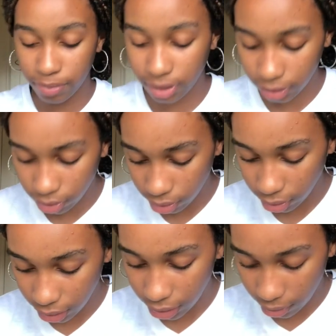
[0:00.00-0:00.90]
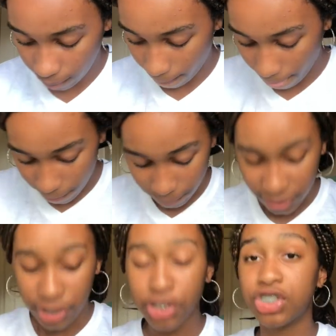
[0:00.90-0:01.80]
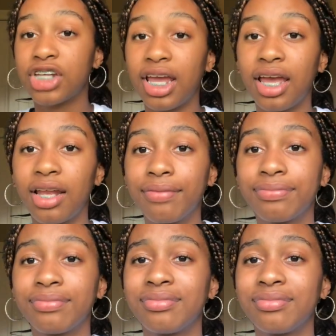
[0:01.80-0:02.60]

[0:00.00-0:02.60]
but literally, Shein,